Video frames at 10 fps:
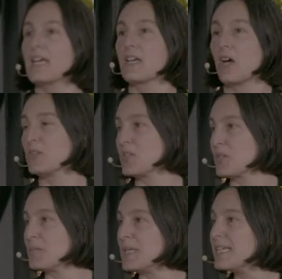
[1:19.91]

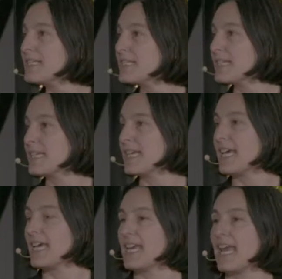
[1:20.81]
cultured meat
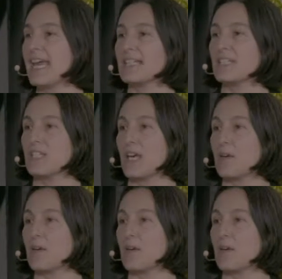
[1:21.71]
and